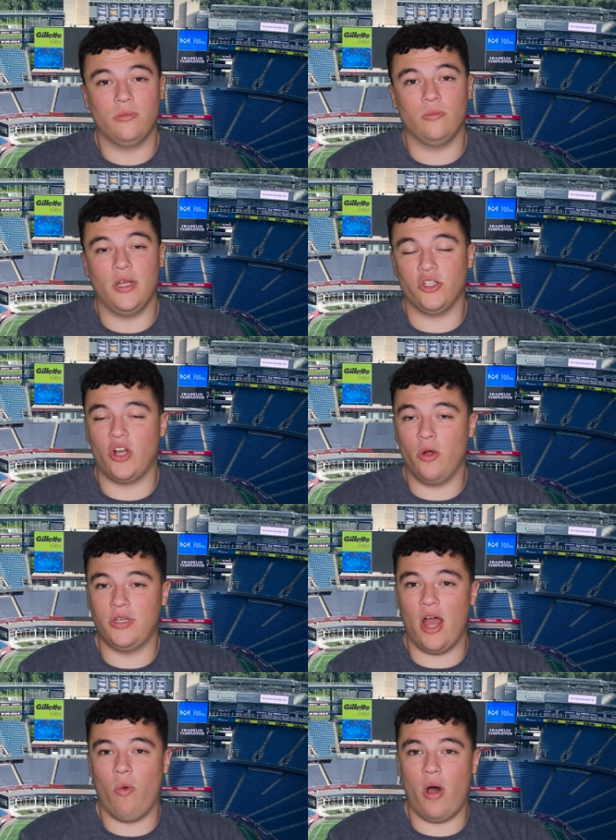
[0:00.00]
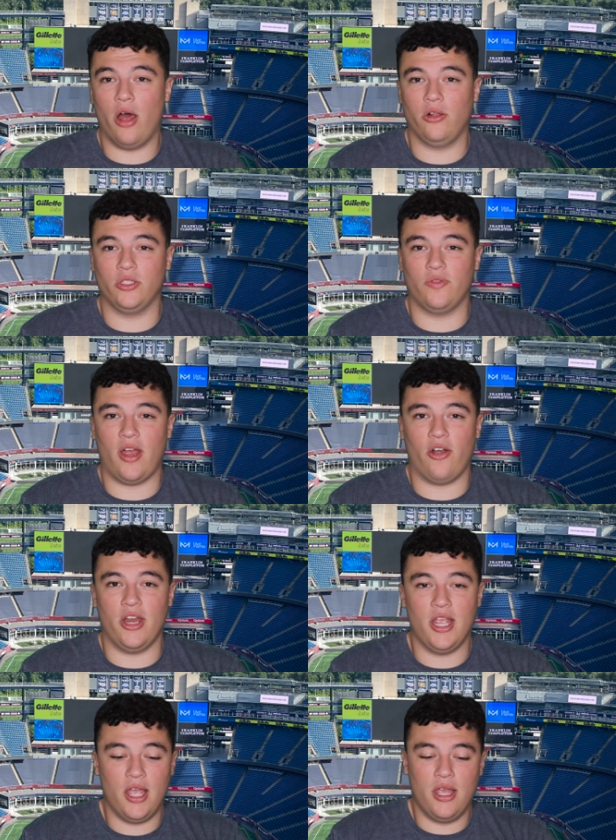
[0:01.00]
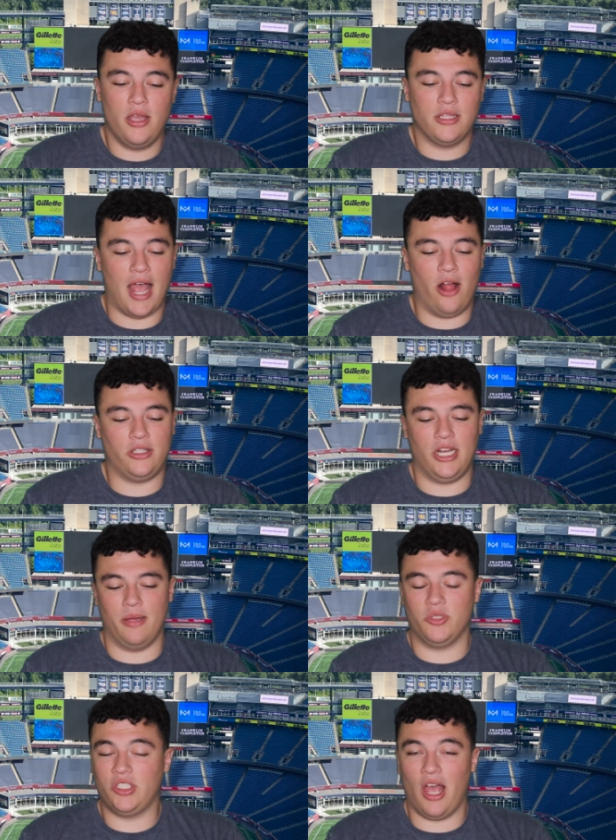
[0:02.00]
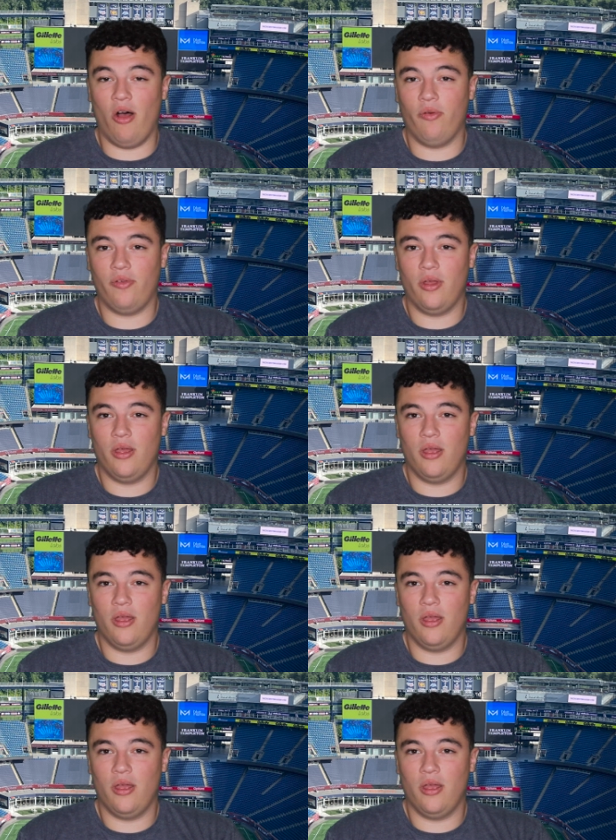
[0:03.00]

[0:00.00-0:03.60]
There's no doubt Waddle is very talented himself.